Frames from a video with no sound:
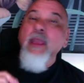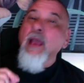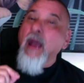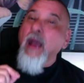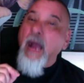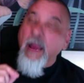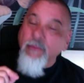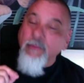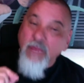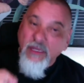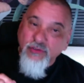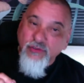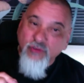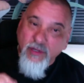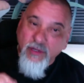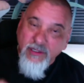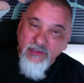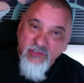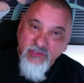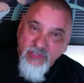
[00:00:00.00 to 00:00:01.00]
I'm not trying
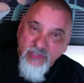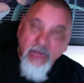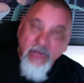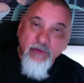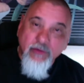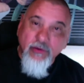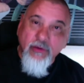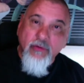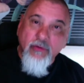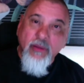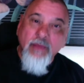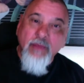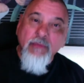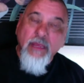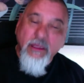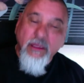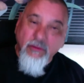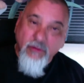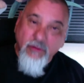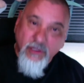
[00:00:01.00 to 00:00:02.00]
to scare you and
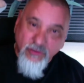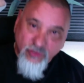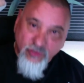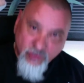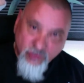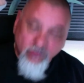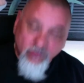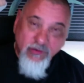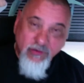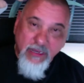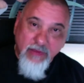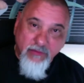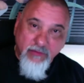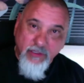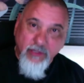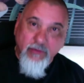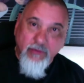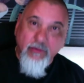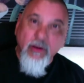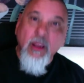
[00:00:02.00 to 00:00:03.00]
make you concerned down
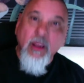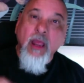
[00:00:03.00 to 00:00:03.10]
here.